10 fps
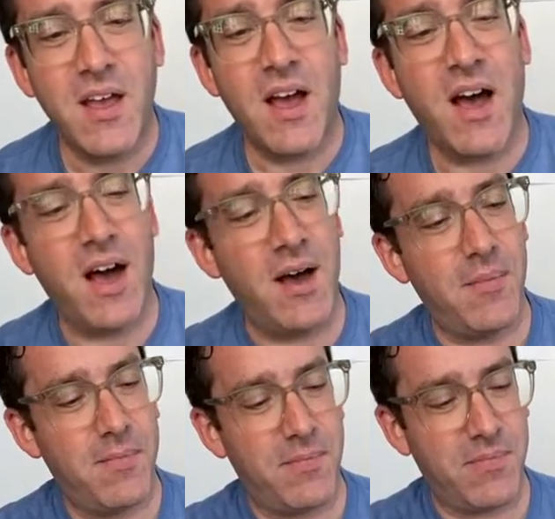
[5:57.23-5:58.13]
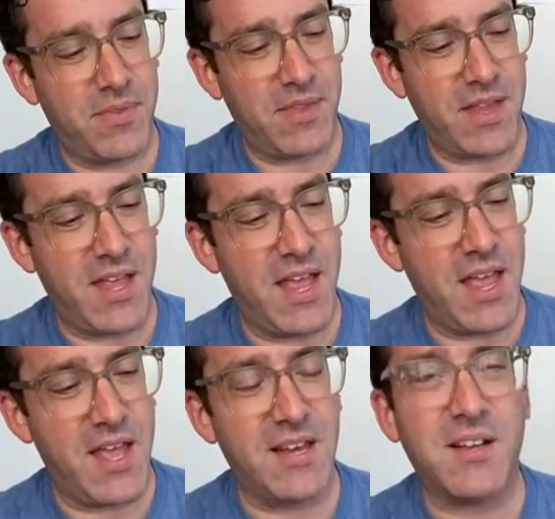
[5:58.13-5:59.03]

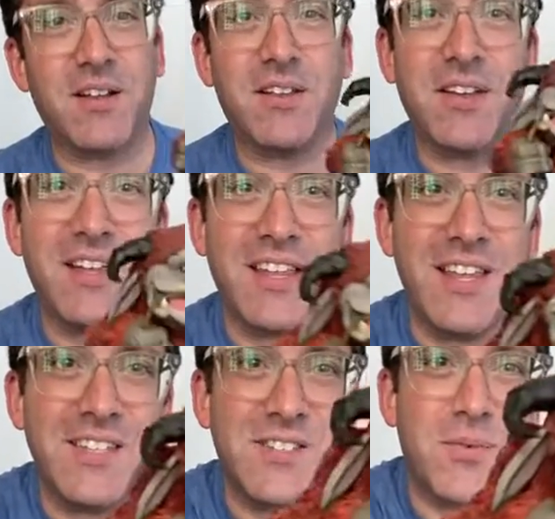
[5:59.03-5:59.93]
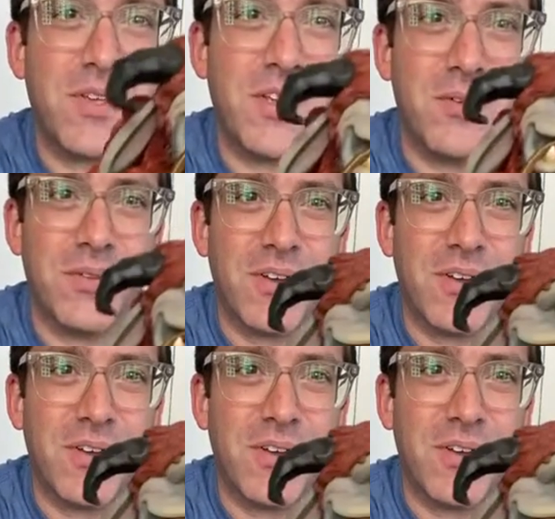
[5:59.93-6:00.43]
And he's so cute.